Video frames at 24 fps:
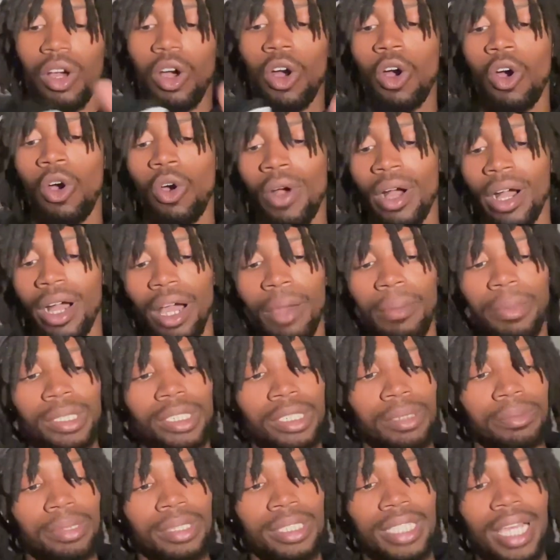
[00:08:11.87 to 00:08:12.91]
Oh, I got me
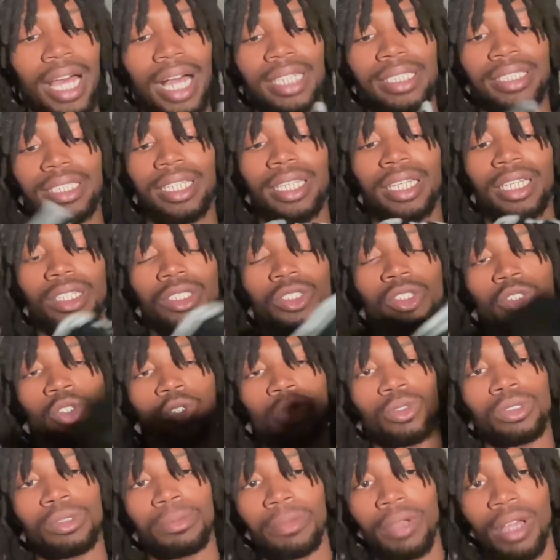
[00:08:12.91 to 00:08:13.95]
some socks in here
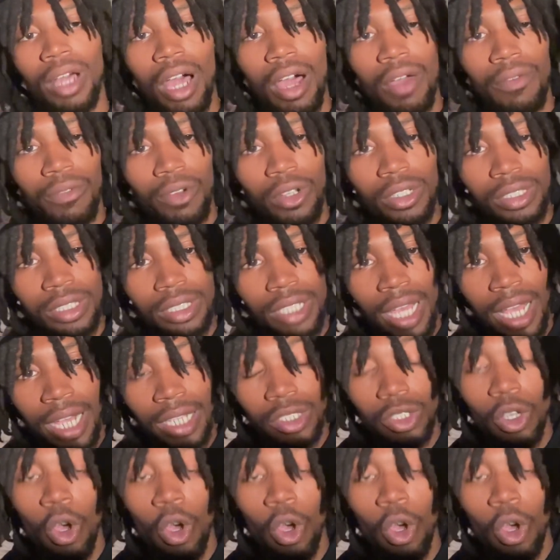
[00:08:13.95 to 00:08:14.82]
too, some Converse socks.